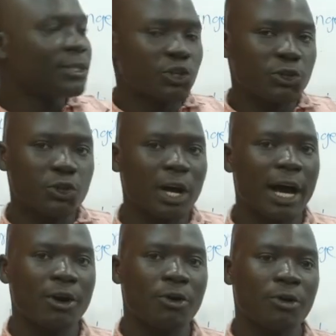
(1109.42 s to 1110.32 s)
total
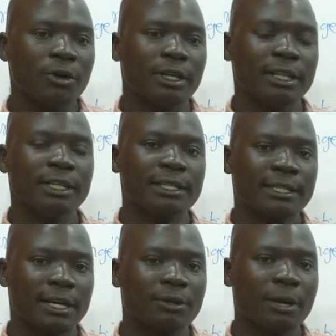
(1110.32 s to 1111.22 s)
angle in a
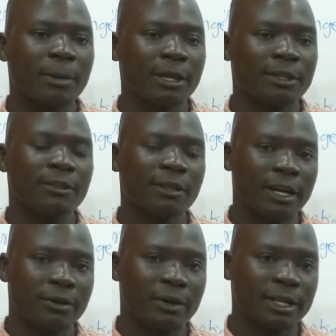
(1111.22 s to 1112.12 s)
circular path is
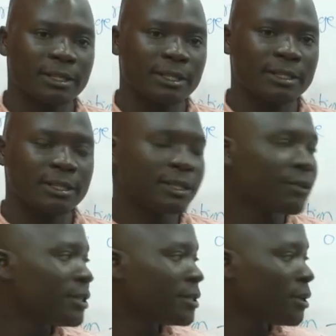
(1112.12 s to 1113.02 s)
360
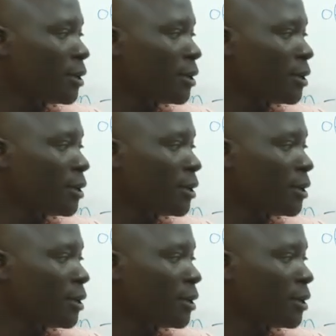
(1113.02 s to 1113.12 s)
degrees.